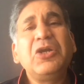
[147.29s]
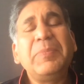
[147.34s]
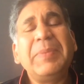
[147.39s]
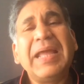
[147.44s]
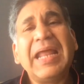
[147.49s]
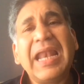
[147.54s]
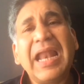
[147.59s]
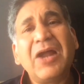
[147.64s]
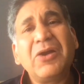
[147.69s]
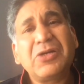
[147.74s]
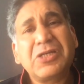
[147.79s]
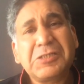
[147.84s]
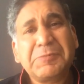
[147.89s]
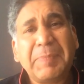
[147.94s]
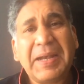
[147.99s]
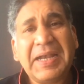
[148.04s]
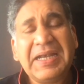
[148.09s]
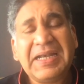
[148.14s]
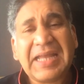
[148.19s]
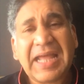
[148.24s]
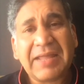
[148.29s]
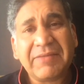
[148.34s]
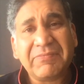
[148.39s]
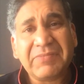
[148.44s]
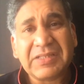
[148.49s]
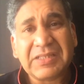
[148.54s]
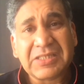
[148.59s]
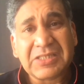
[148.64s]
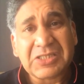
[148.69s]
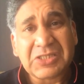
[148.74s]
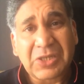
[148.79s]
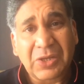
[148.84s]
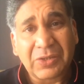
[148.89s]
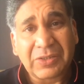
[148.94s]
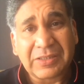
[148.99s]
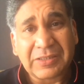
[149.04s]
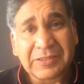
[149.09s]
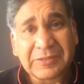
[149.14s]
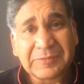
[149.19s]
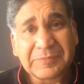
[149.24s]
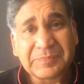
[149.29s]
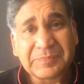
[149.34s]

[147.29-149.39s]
be allowed to spend time with his daughter.